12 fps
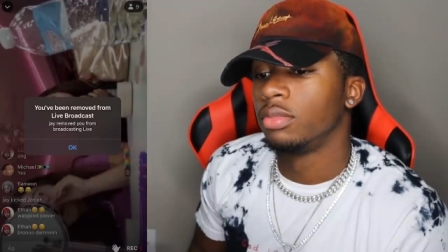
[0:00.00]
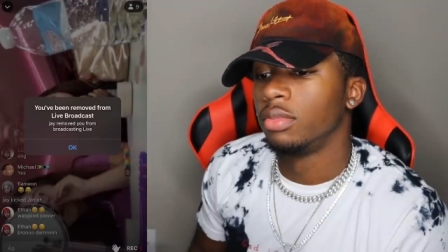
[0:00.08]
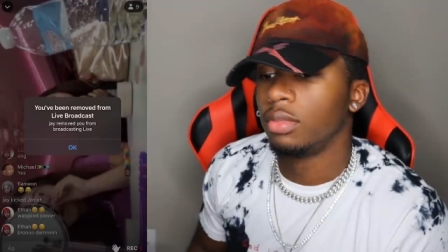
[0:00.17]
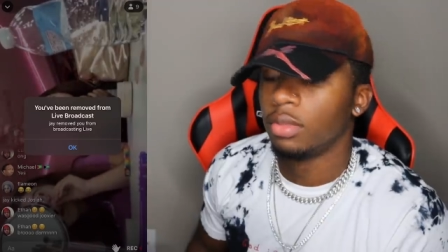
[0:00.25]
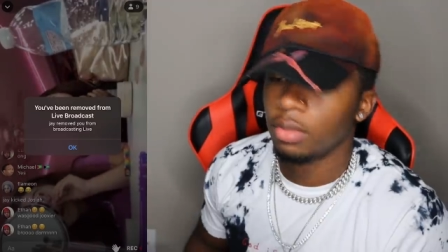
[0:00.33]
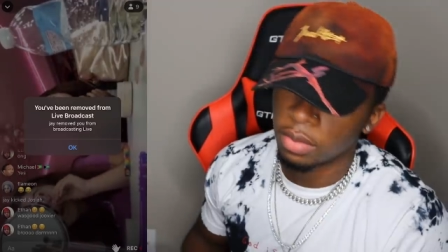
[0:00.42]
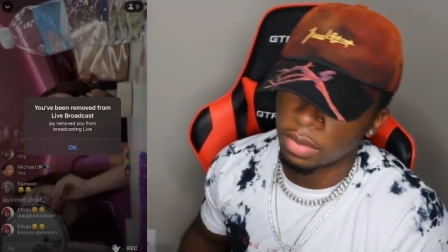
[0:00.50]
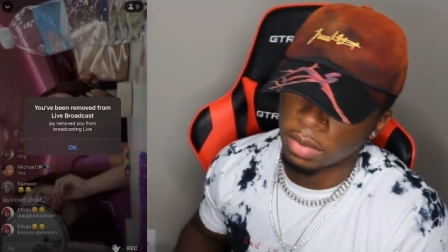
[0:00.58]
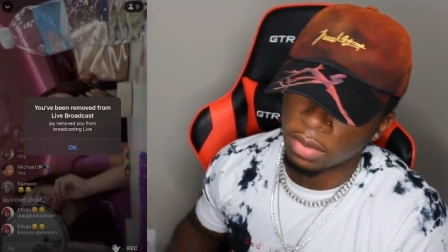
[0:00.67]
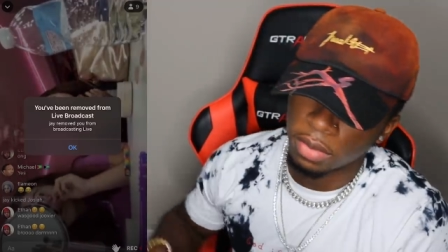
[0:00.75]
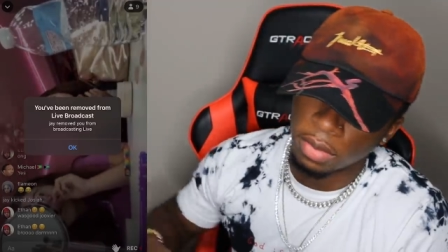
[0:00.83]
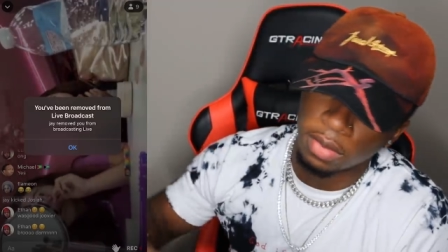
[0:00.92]
Kendrick
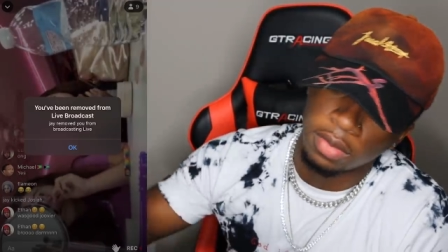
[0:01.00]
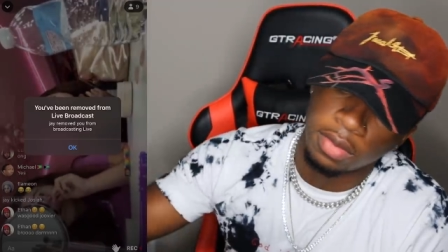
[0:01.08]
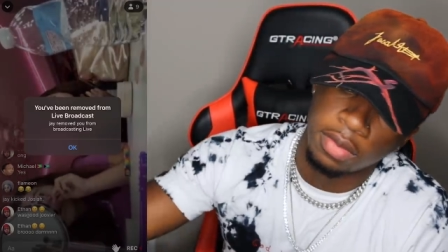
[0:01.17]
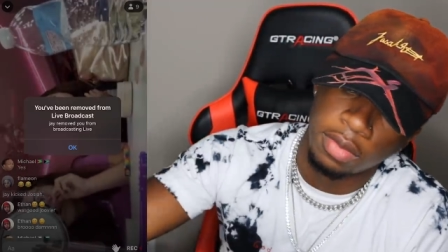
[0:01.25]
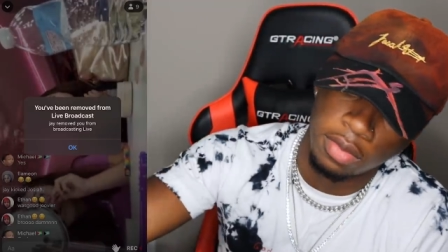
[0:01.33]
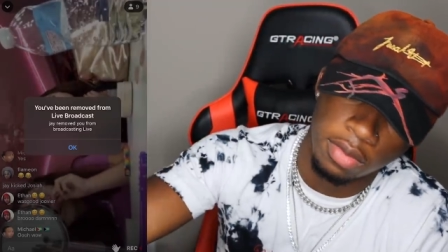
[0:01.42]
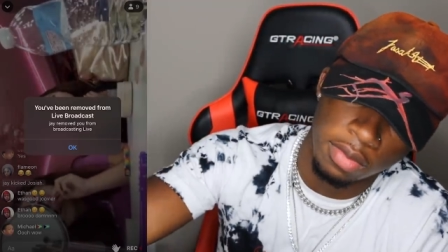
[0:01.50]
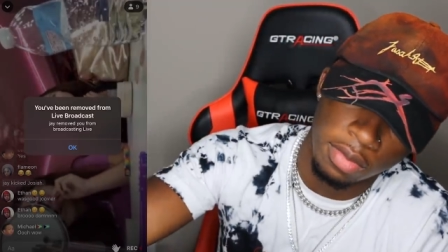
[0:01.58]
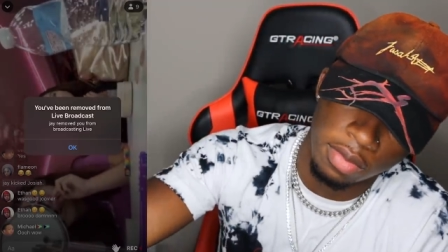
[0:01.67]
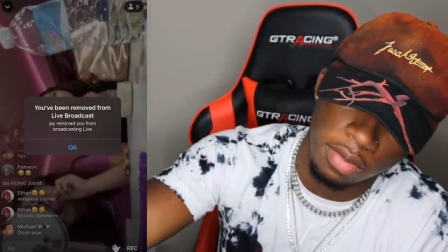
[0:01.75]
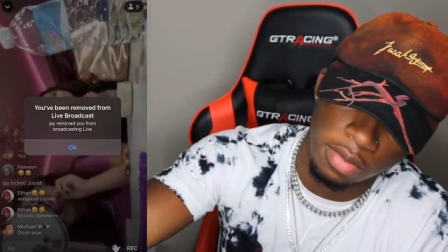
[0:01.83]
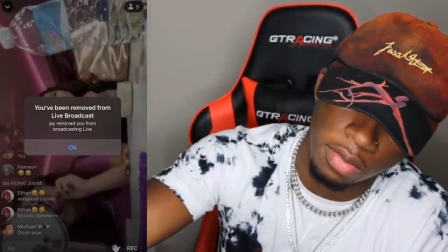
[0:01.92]
Lamar.
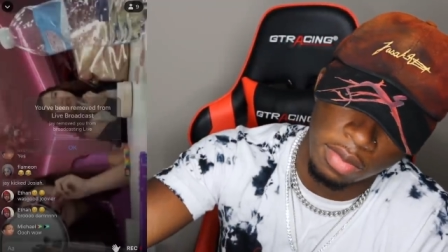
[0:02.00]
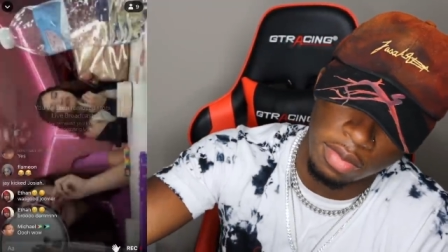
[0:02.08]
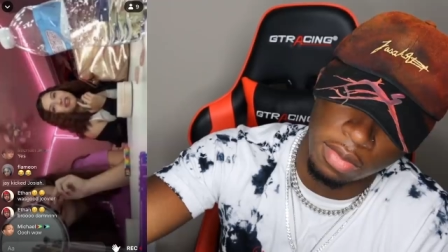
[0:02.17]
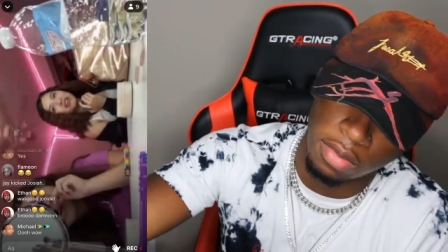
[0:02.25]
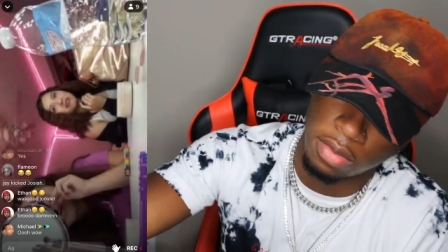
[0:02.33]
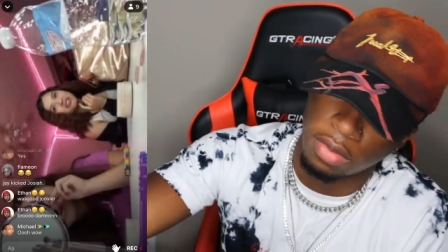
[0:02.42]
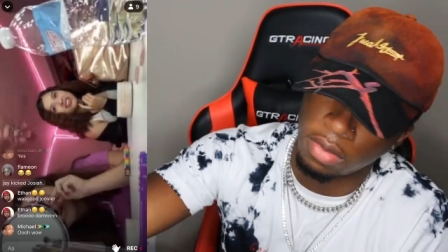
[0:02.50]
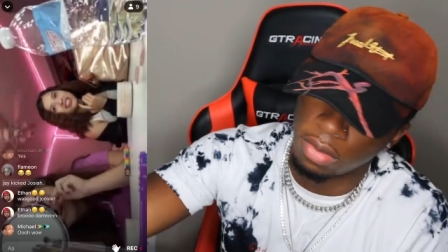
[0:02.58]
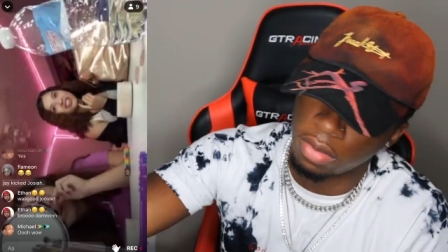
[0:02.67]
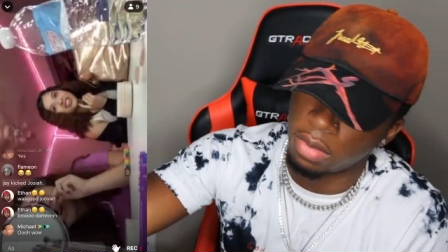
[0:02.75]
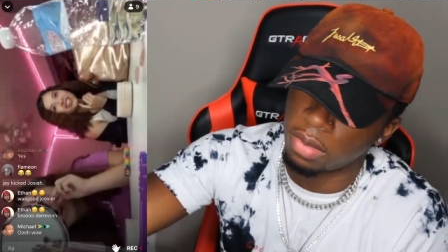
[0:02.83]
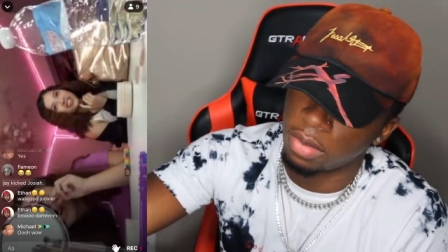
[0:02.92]
I would say
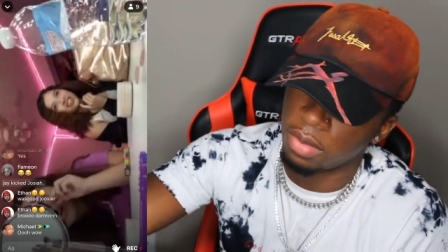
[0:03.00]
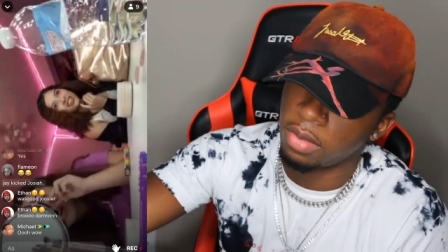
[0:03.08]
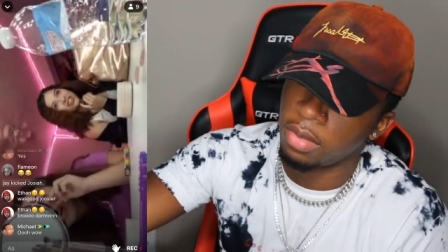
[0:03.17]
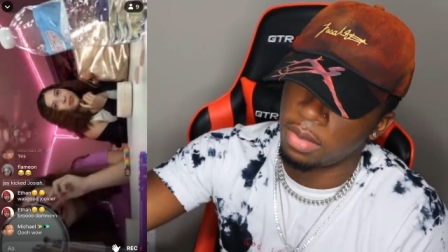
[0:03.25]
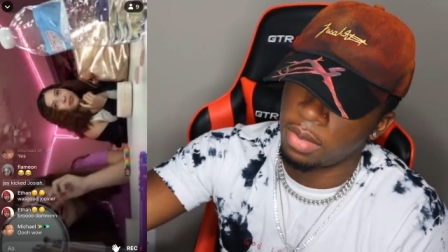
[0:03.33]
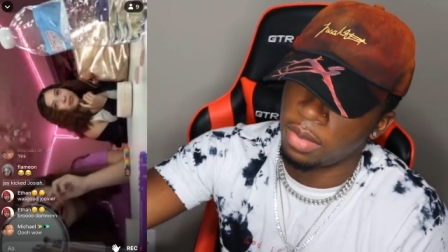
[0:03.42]
maybe um